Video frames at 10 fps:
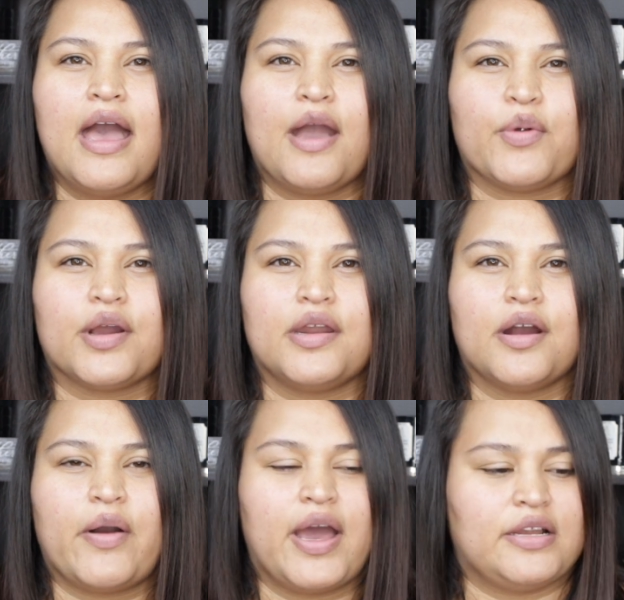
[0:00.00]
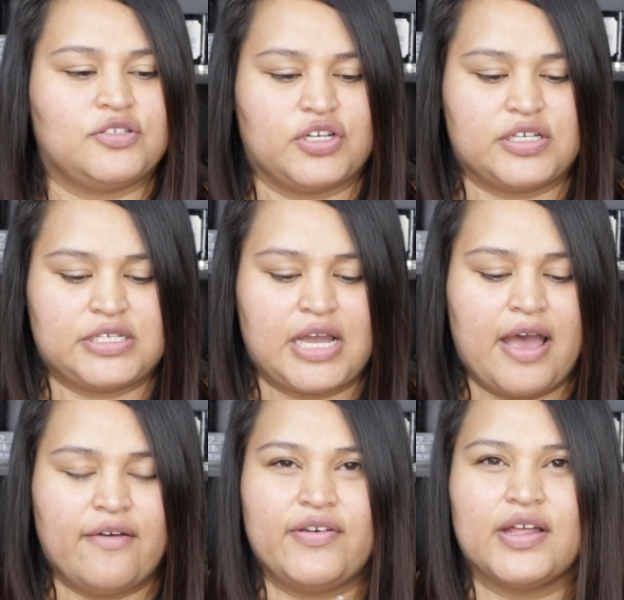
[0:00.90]
and we're gonna go ahead and just
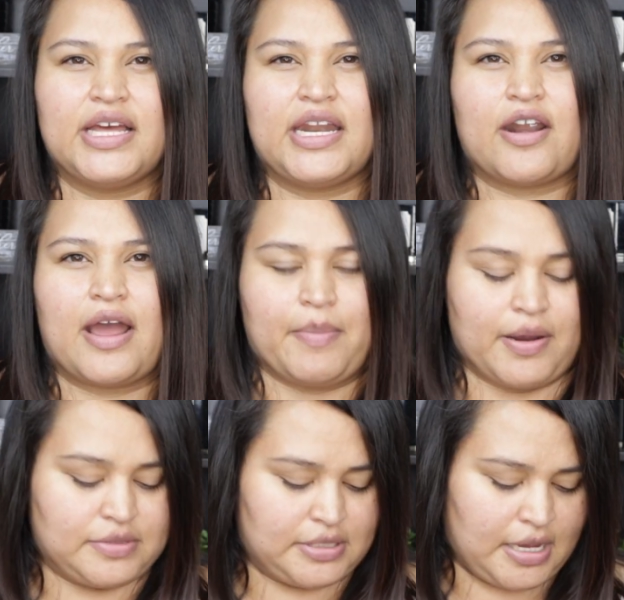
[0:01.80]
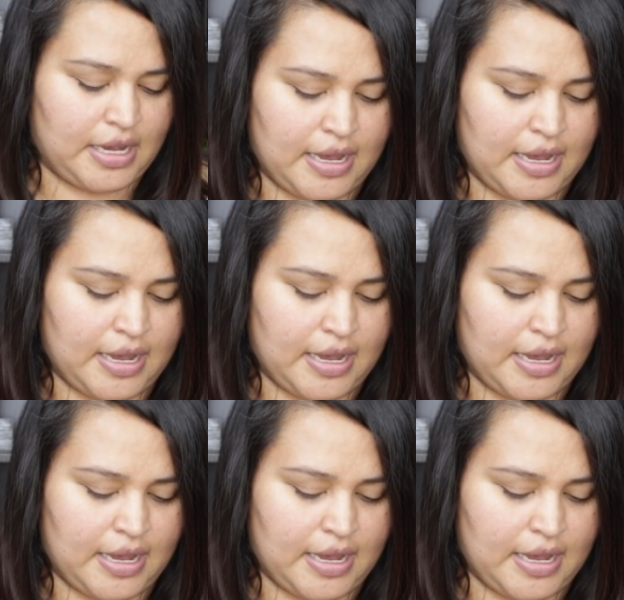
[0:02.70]
fill in our eyebrows.